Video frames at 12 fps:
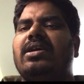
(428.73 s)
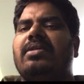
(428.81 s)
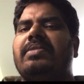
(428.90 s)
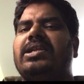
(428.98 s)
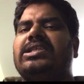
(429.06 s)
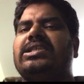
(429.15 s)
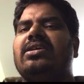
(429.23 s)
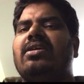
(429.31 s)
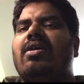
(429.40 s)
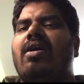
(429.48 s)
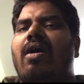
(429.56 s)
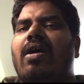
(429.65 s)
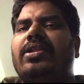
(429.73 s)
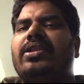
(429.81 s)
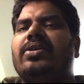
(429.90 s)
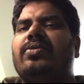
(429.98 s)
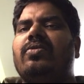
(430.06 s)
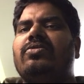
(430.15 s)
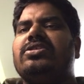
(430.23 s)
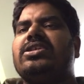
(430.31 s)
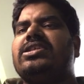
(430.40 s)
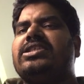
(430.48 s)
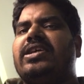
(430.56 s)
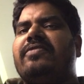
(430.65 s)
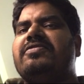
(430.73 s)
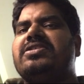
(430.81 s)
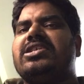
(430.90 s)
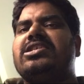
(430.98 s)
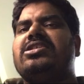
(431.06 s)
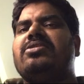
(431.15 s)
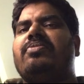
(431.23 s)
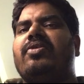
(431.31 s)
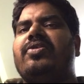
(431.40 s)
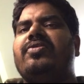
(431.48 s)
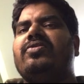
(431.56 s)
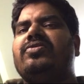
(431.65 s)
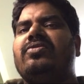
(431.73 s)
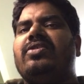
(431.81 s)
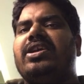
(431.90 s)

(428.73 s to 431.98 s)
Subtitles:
Means all the goods and services produced